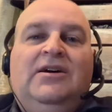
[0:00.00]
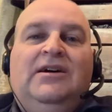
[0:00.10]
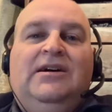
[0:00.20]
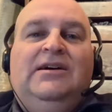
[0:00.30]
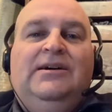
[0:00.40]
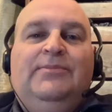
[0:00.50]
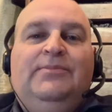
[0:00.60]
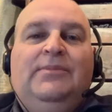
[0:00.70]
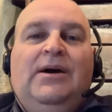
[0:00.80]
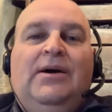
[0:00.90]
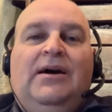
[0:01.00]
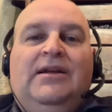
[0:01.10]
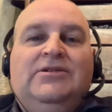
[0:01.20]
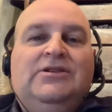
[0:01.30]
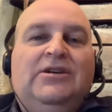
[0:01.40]
And
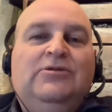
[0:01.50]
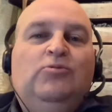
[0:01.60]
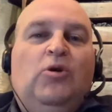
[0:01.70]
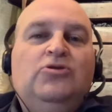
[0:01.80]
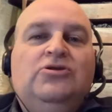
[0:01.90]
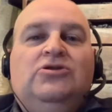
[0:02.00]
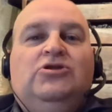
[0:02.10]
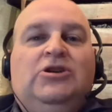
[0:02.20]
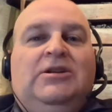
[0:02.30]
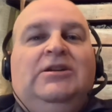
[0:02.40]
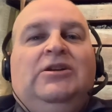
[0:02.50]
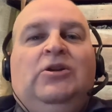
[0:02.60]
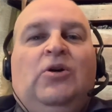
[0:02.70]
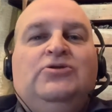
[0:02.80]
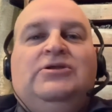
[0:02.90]
I started watching
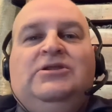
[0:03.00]
Lost